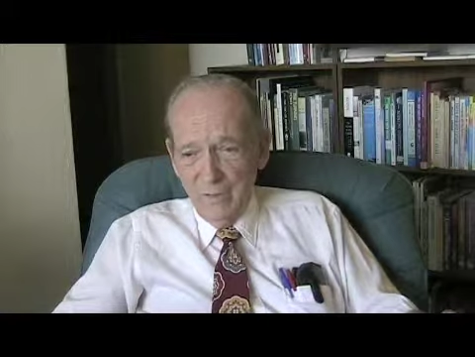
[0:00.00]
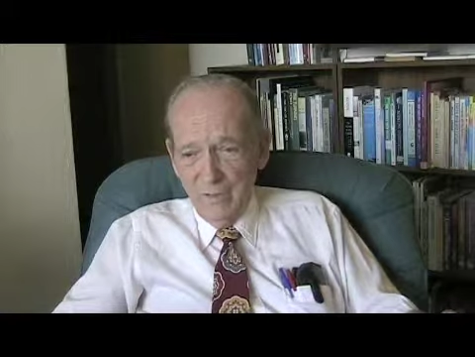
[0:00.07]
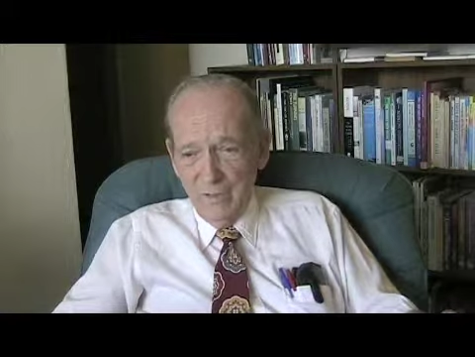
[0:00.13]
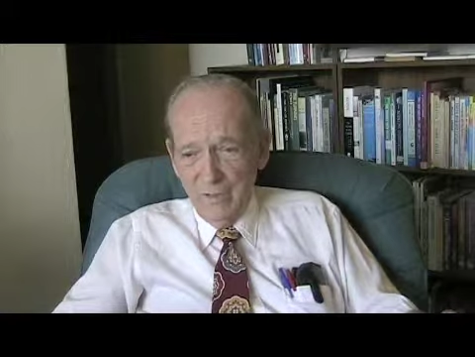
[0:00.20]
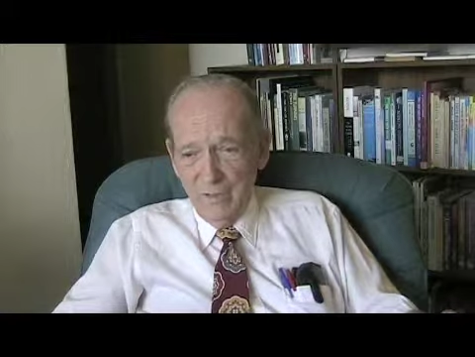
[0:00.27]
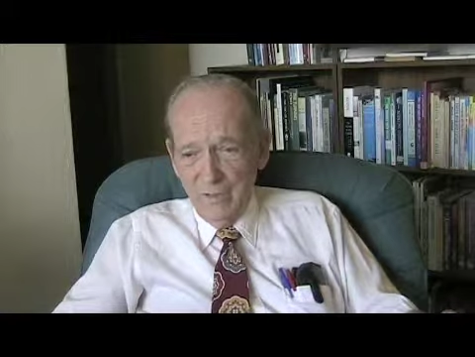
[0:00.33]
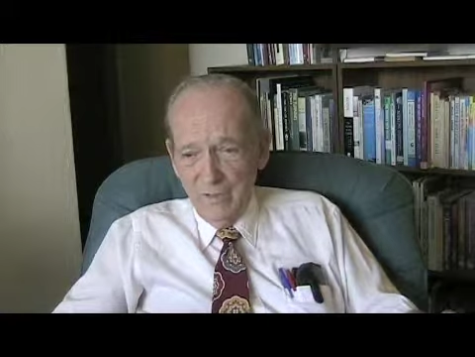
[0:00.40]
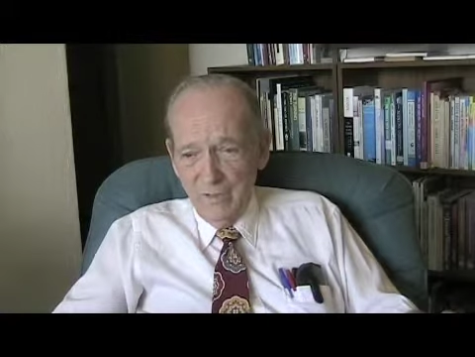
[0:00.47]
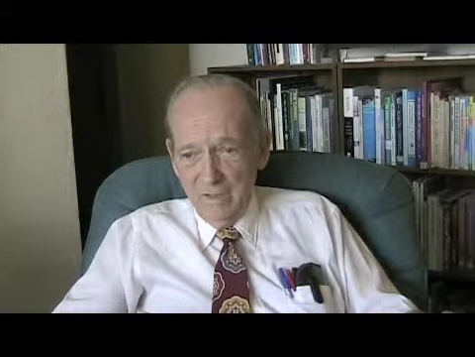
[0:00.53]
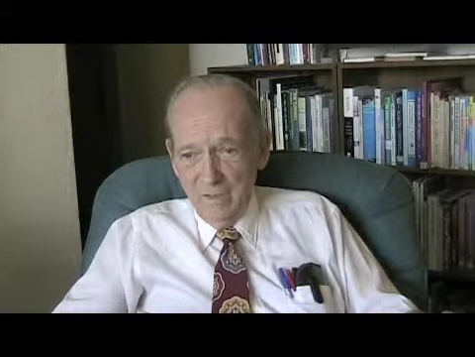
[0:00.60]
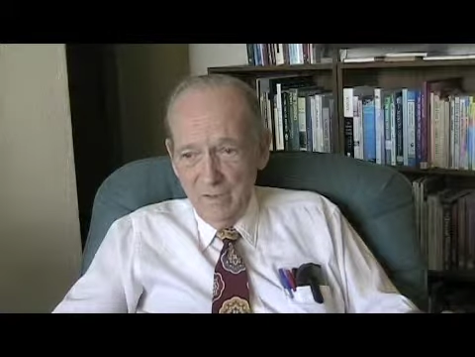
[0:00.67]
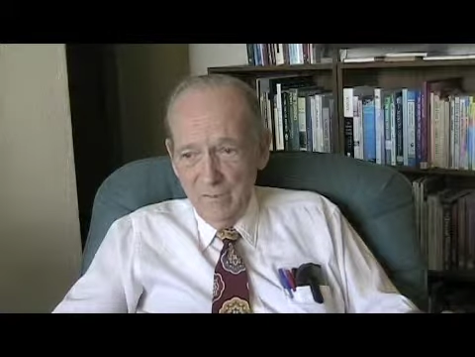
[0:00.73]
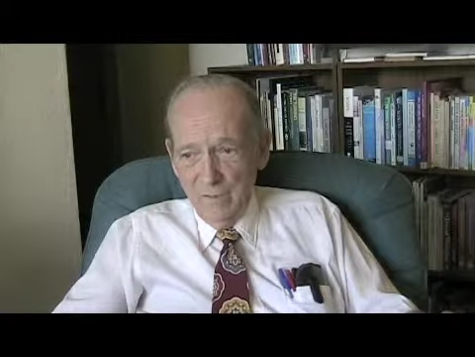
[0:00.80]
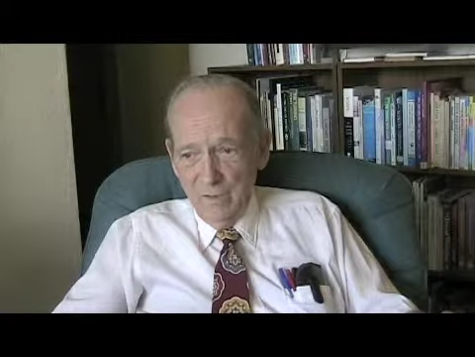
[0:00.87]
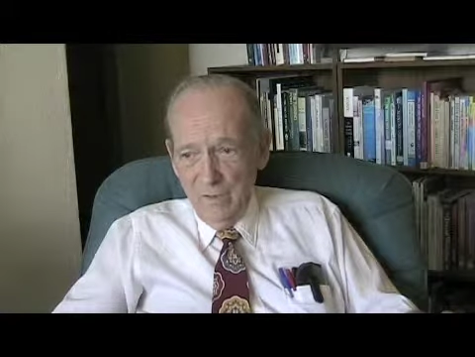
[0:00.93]
And uh,
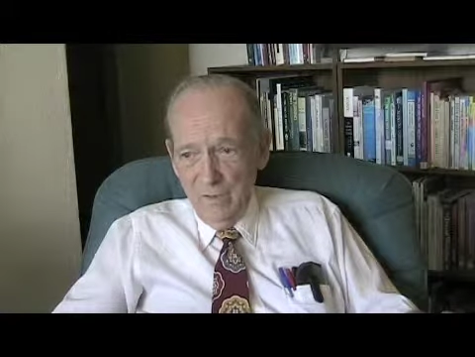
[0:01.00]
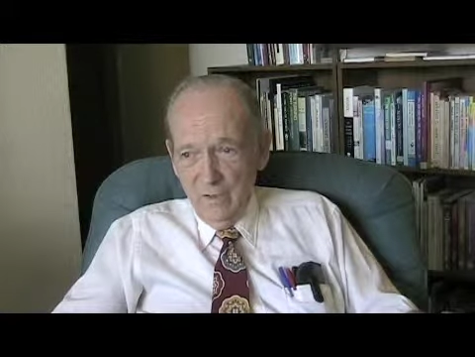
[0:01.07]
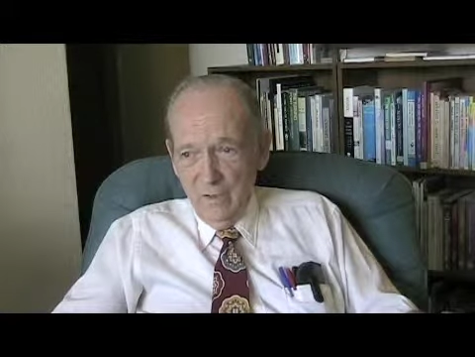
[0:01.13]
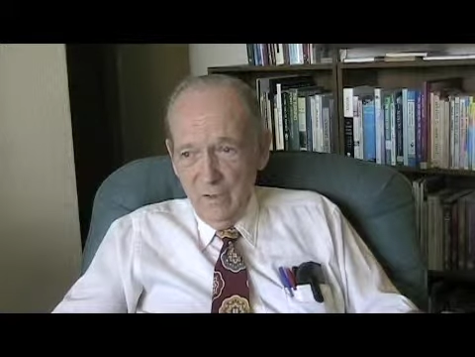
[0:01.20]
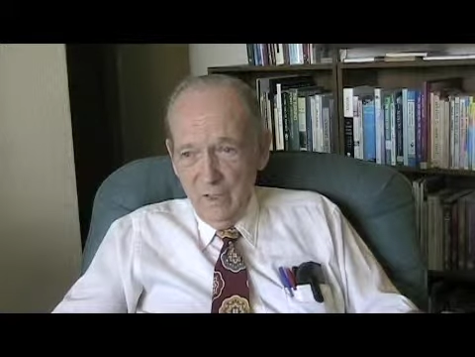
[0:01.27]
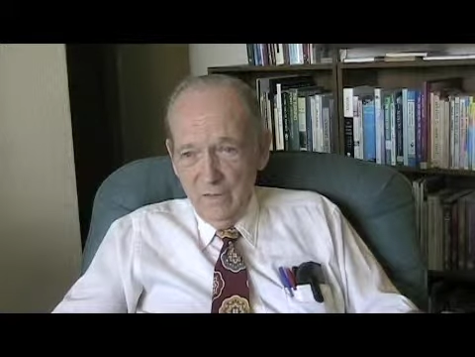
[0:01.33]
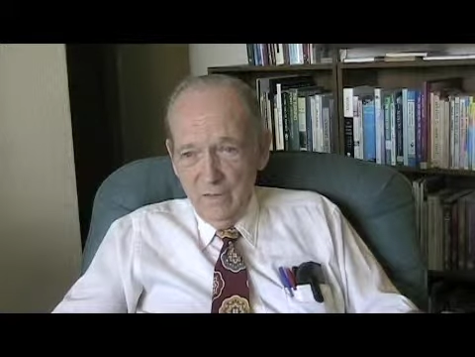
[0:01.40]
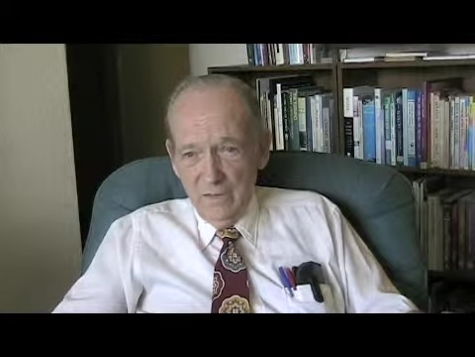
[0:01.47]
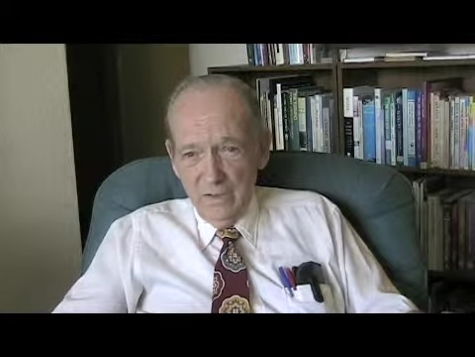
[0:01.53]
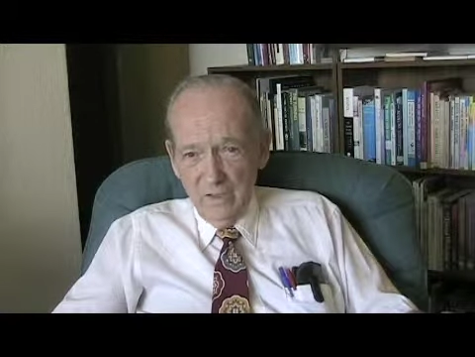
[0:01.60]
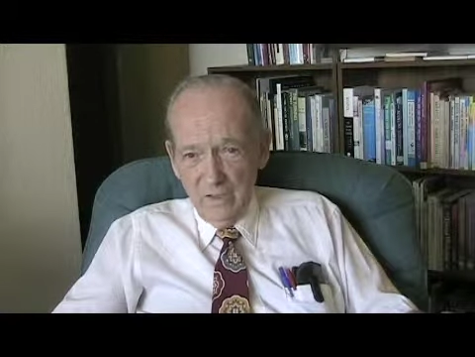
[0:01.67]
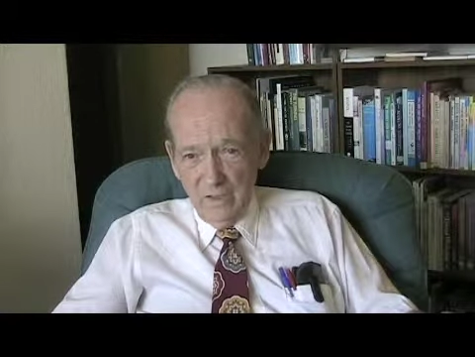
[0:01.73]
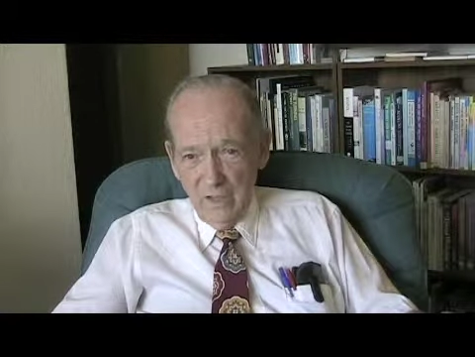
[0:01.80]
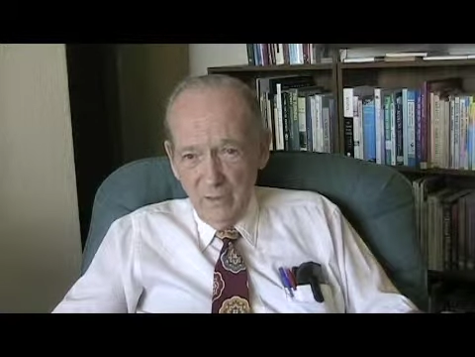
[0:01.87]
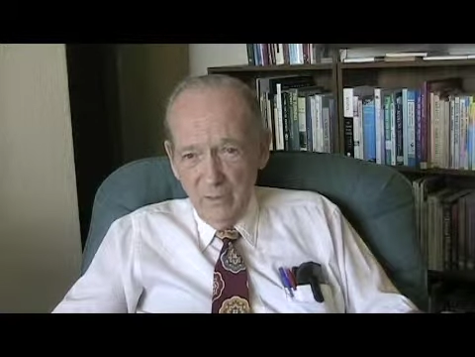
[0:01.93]
on the
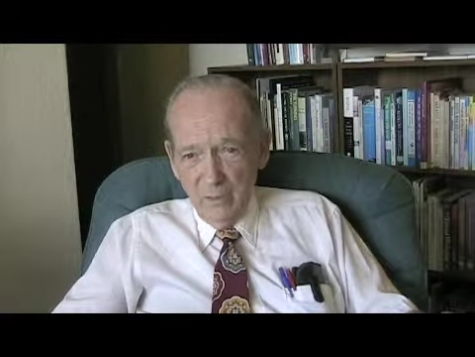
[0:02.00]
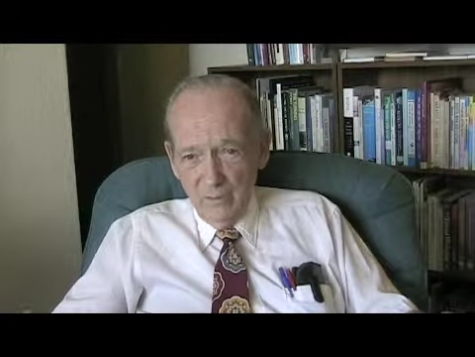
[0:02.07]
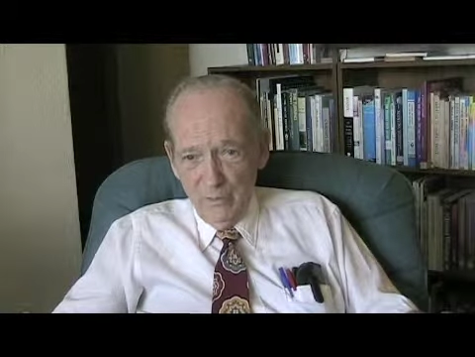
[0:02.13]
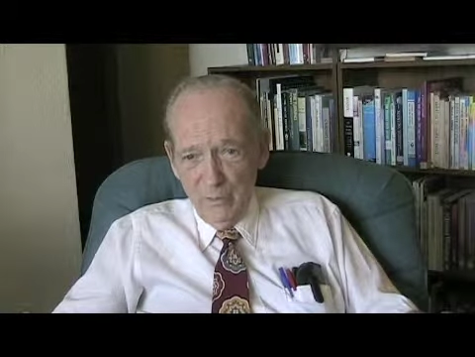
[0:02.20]
Ogooué